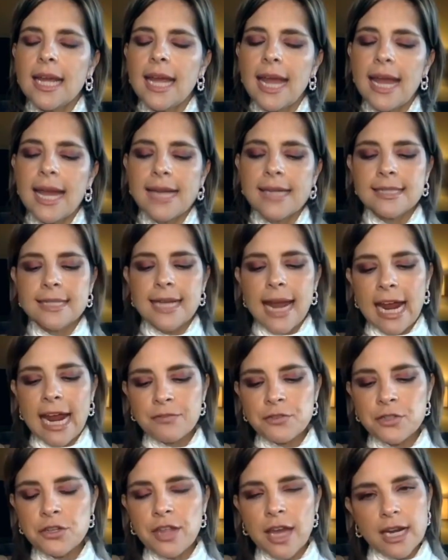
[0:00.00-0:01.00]
And
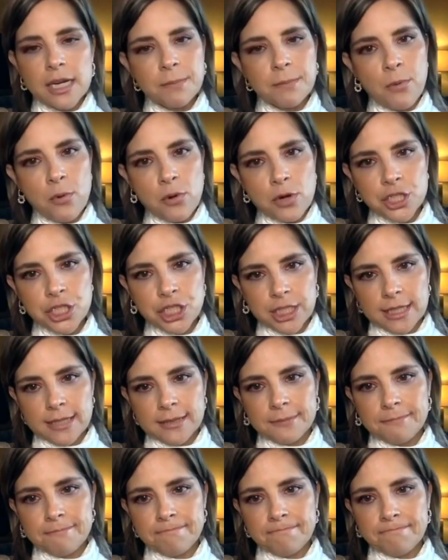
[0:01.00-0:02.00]
after that
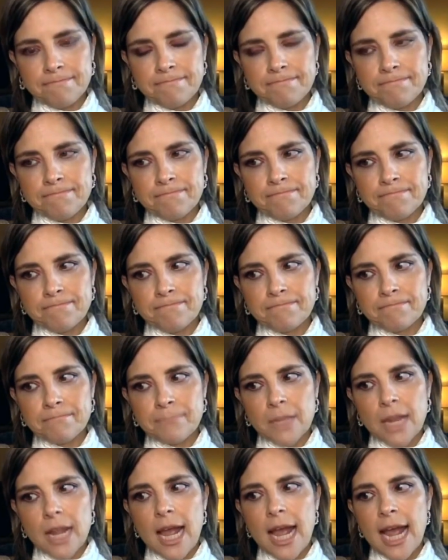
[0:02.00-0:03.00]
abortion,
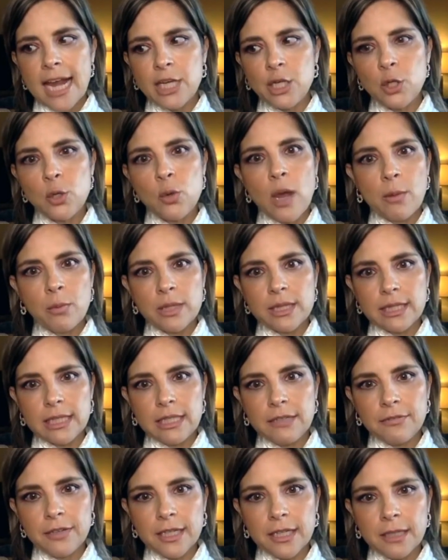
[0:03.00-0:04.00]
I knew I would
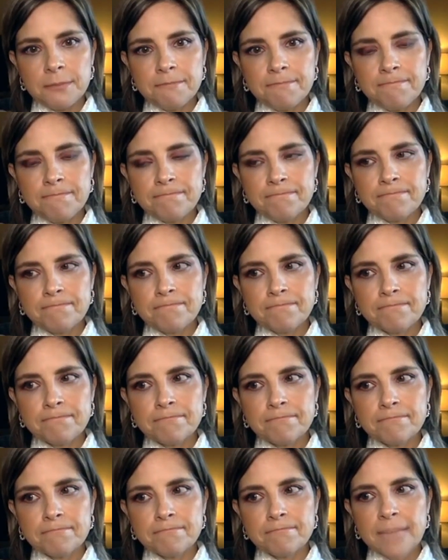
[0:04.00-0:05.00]
leave him.
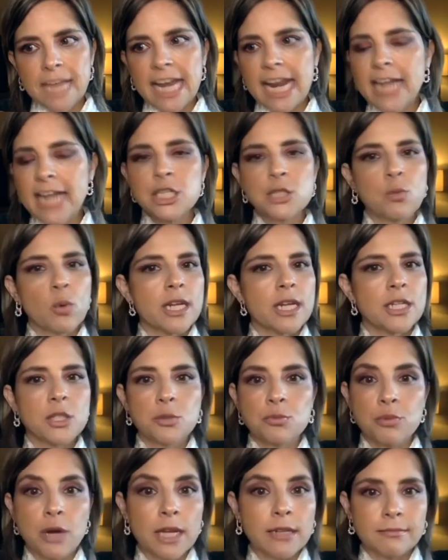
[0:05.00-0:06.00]
And I just wanted
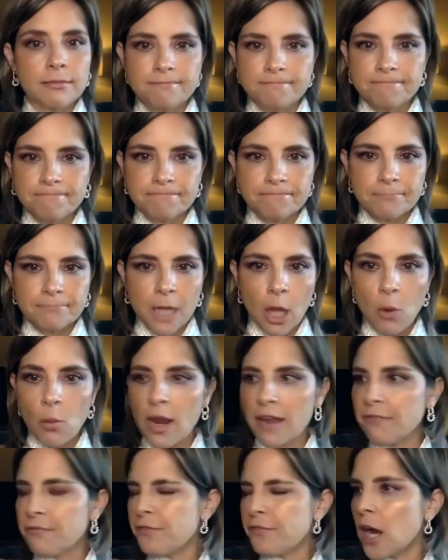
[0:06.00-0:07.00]
to run
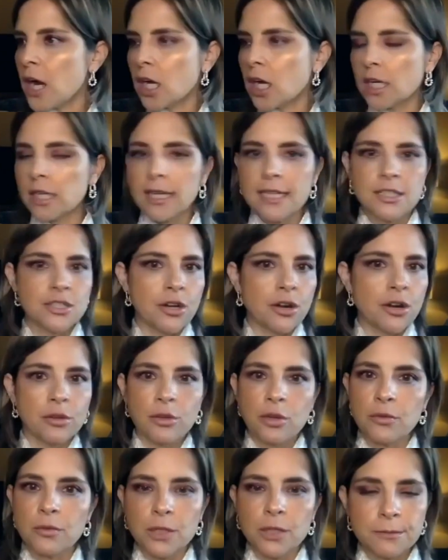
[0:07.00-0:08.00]
away far and start
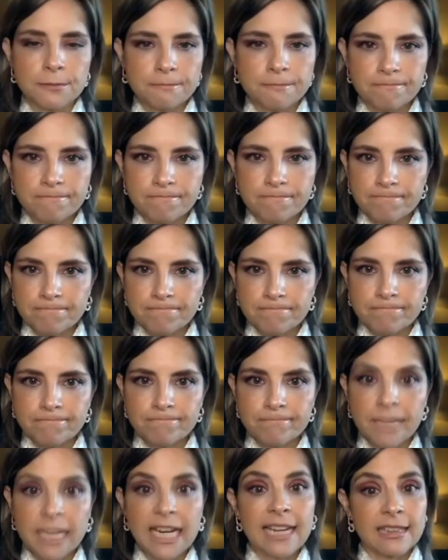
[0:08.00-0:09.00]
all over.
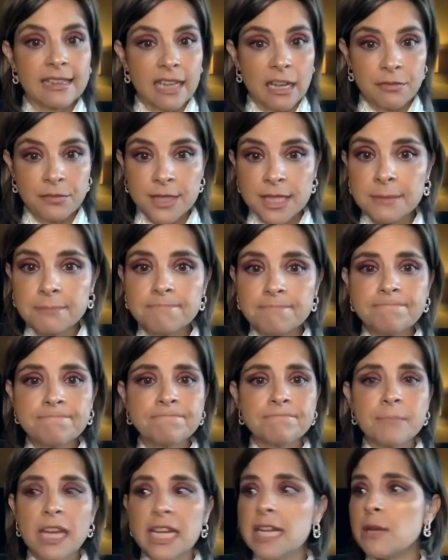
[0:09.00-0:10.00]
And I left him
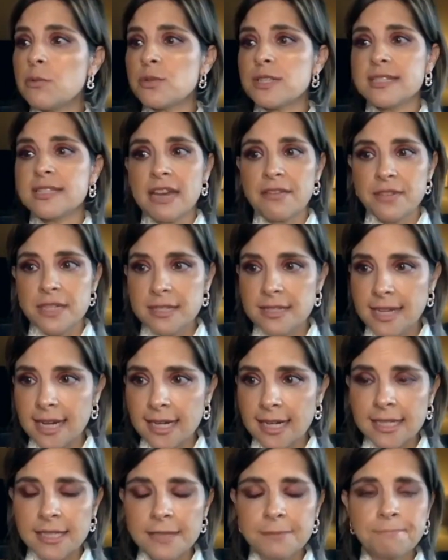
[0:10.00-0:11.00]
and he was
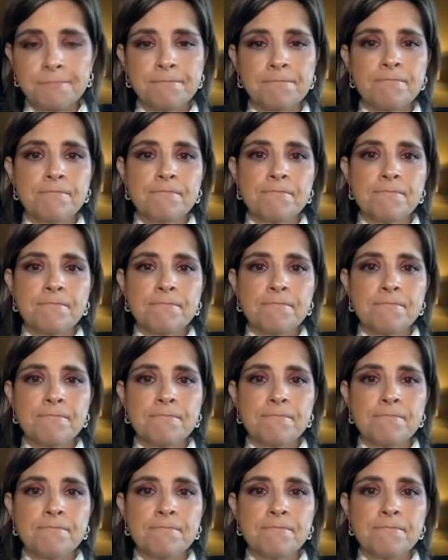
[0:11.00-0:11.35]
devastated.